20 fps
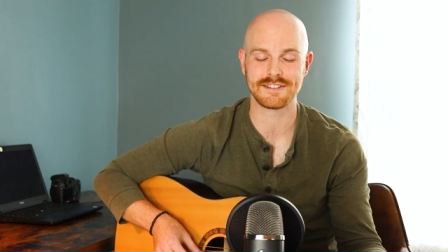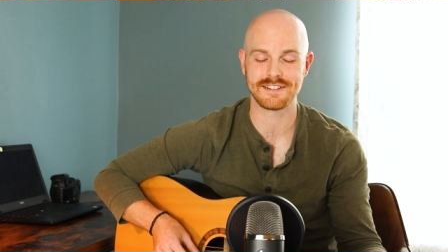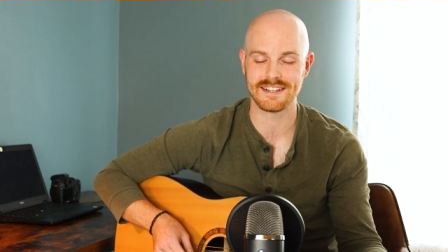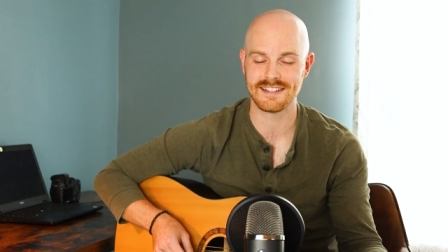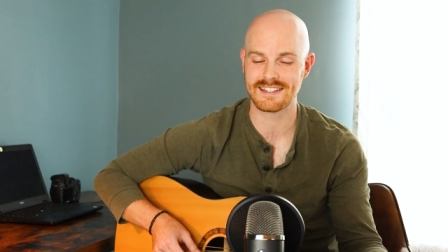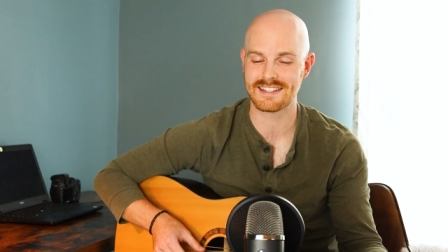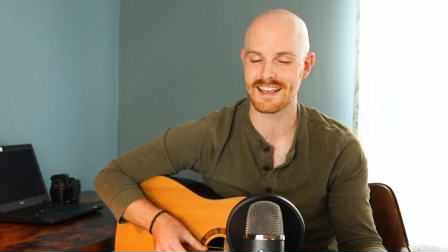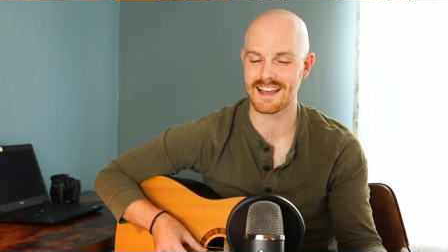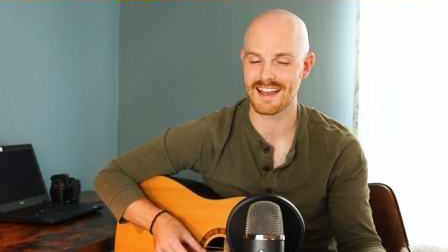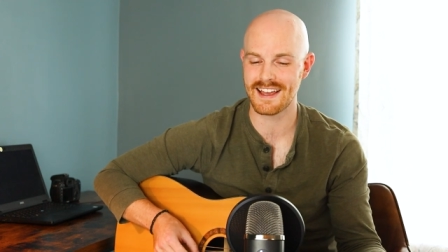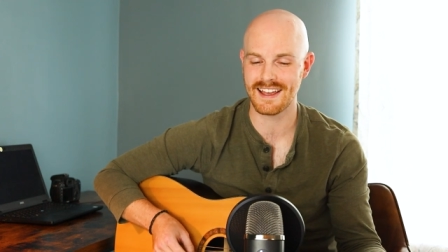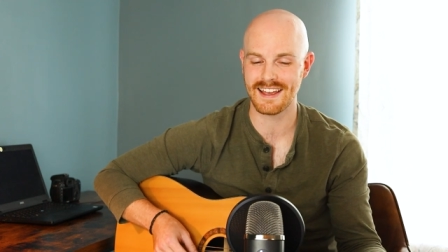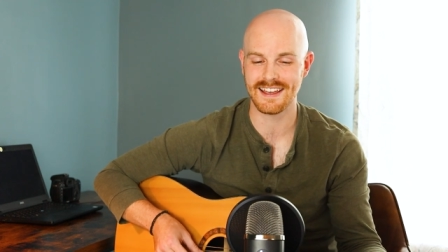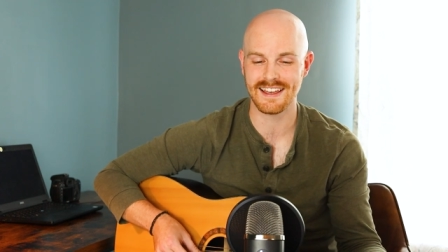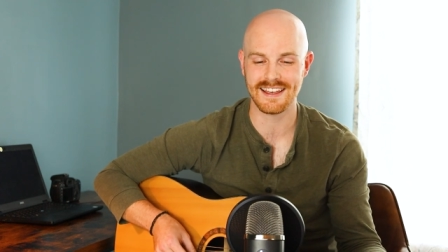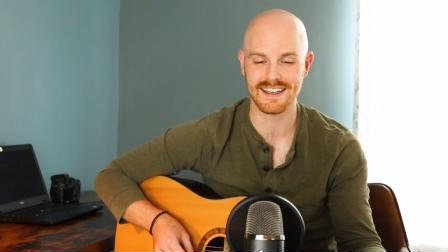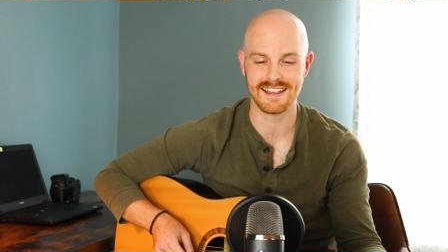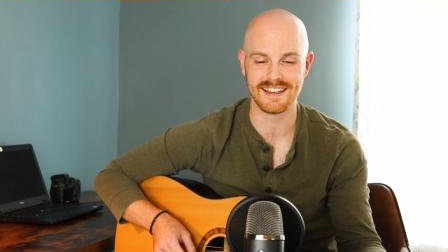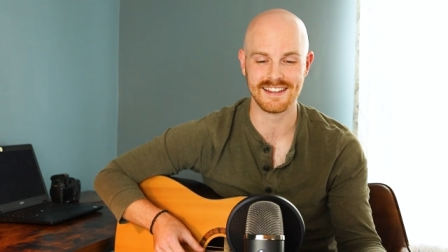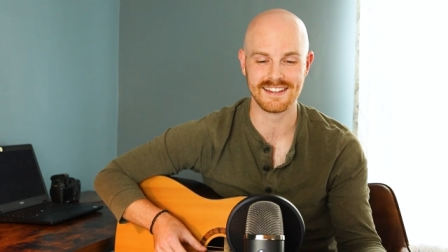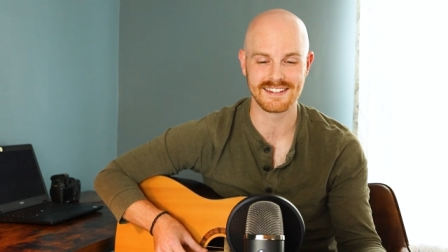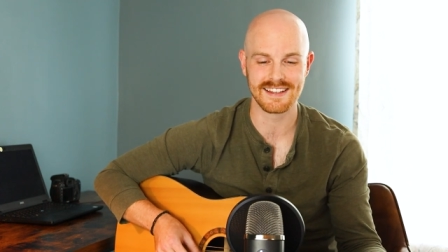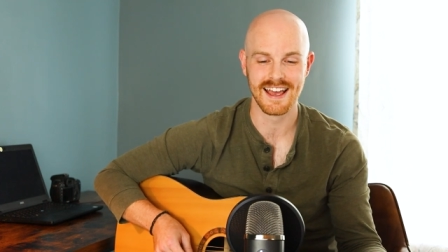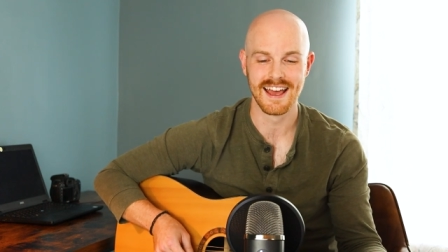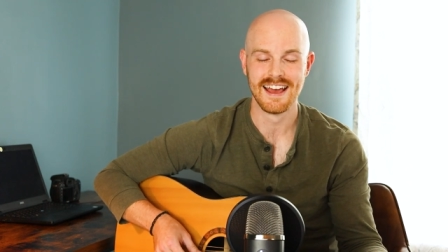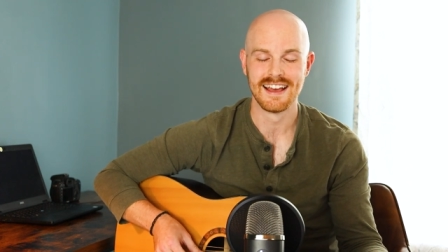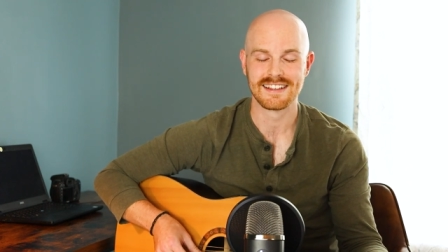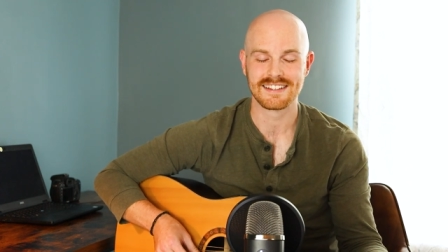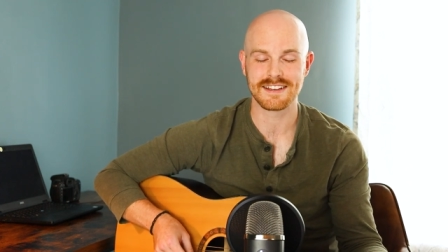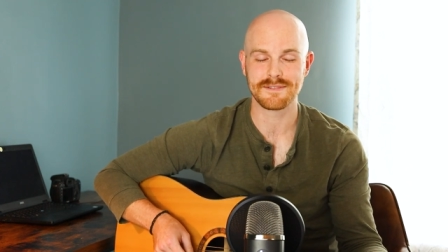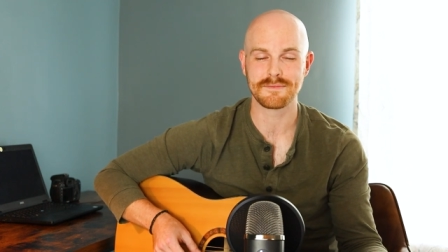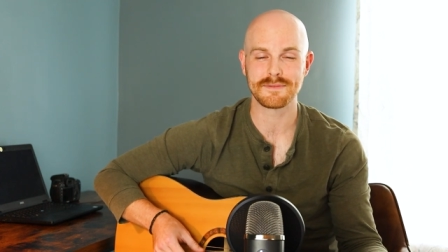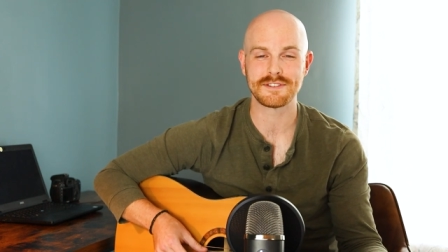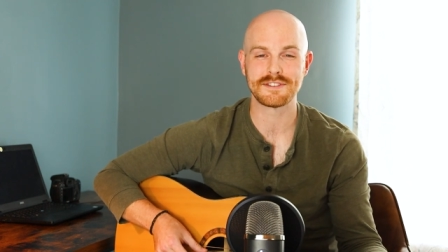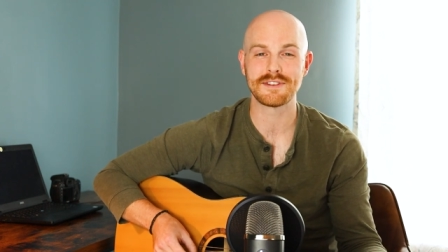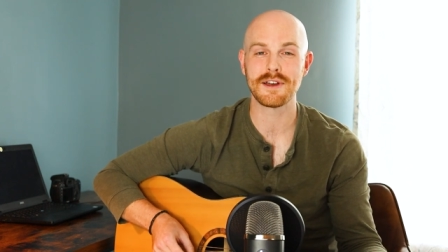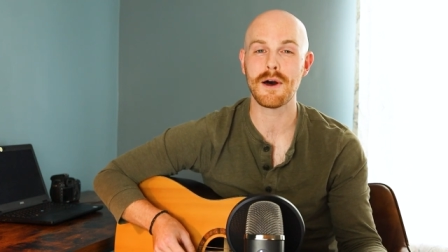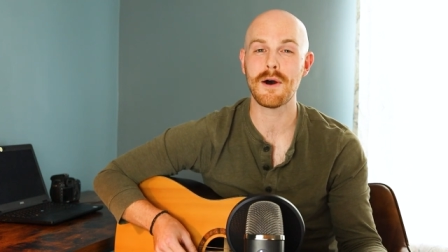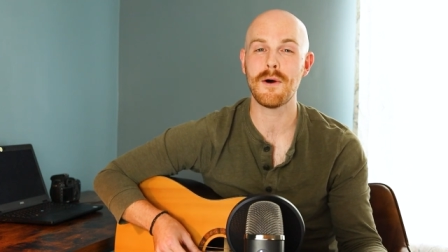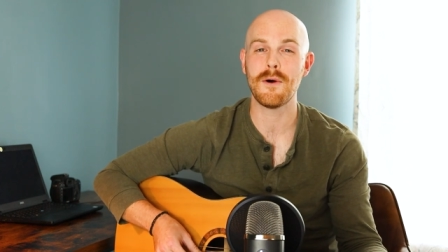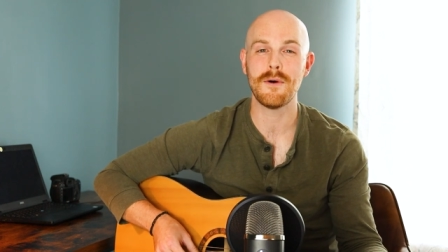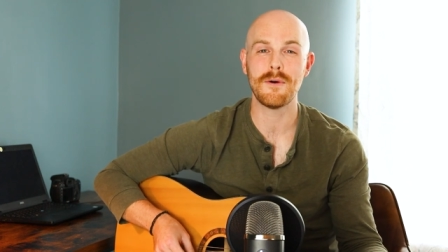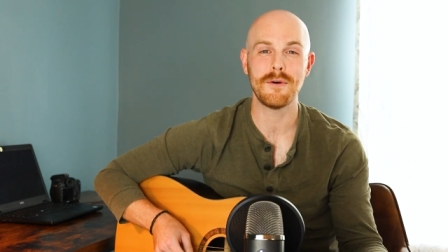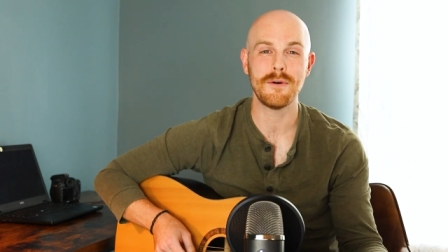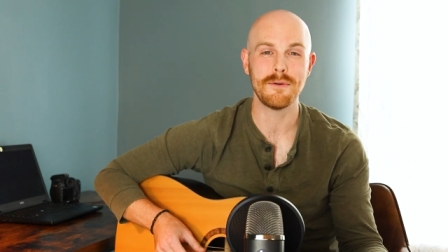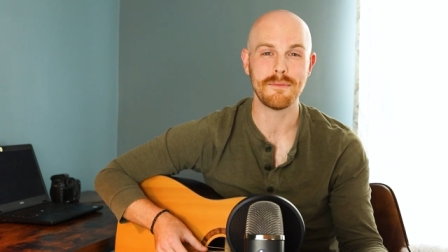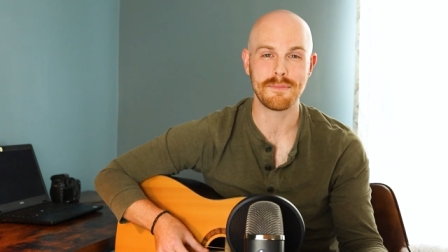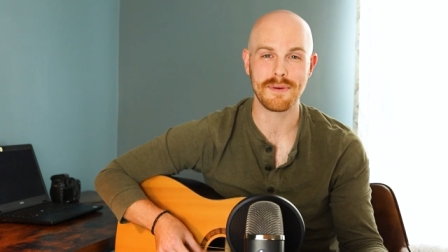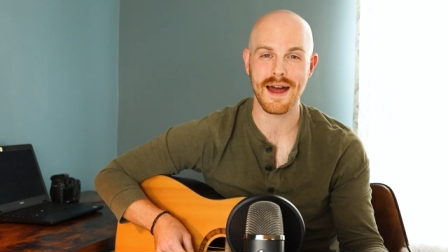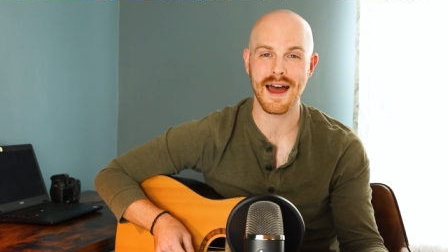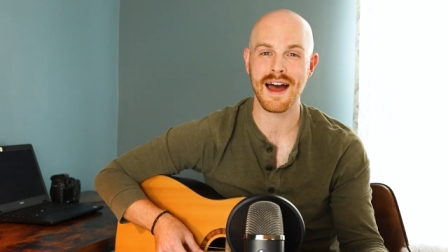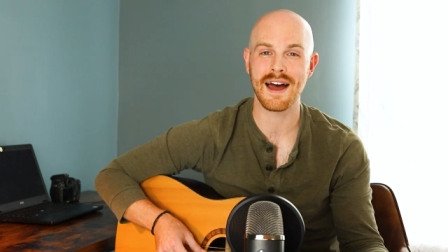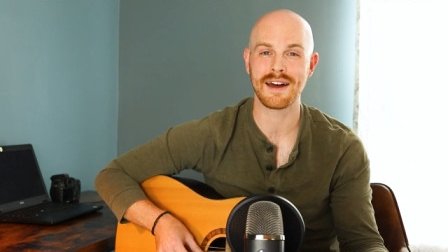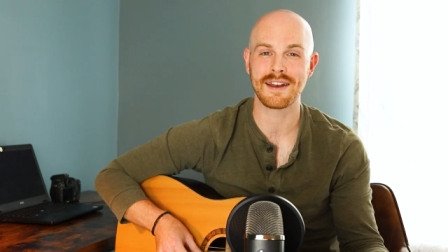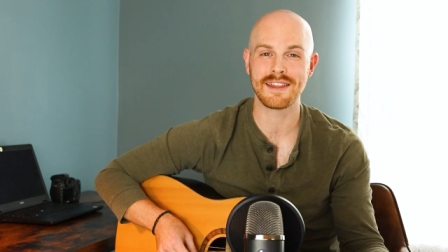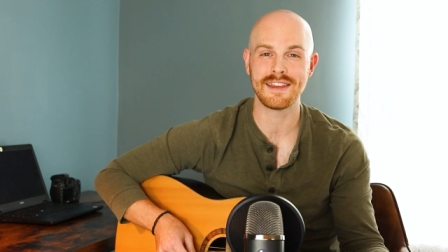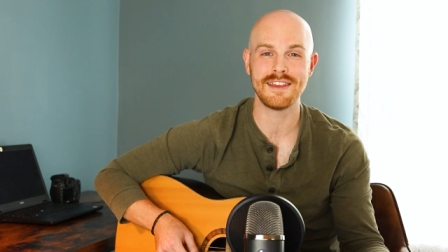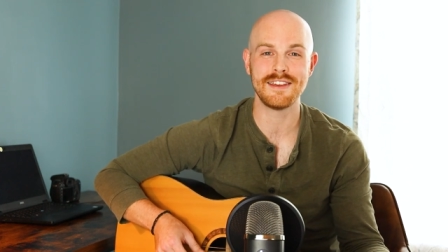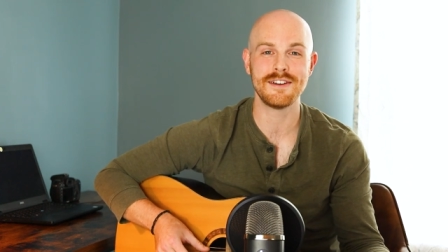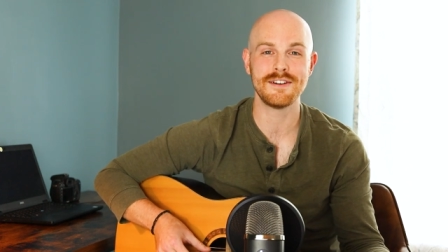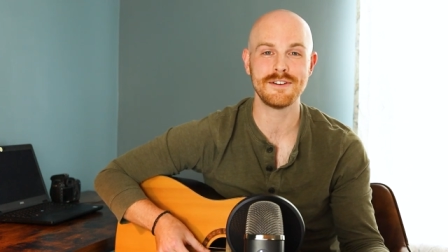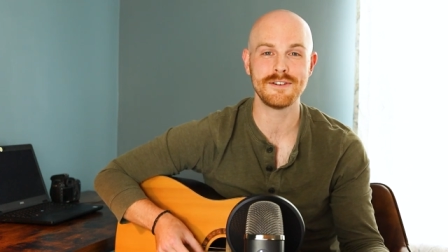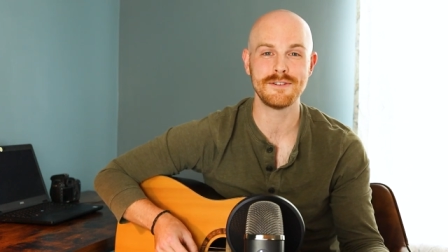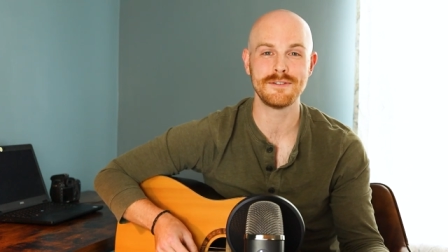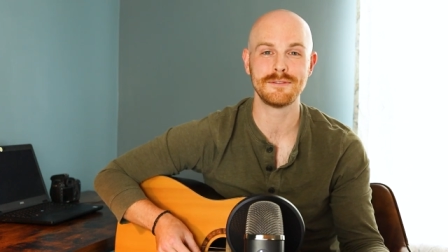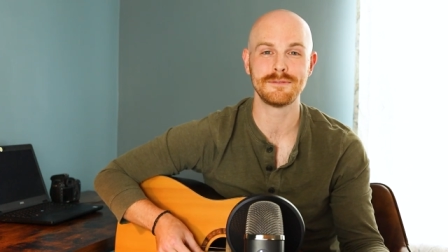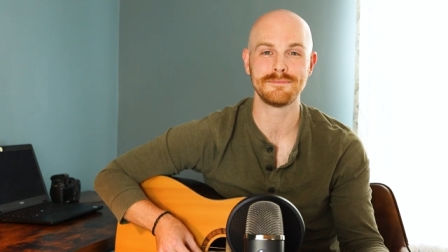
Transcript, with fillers: She says, "Son, I'm so proud of you."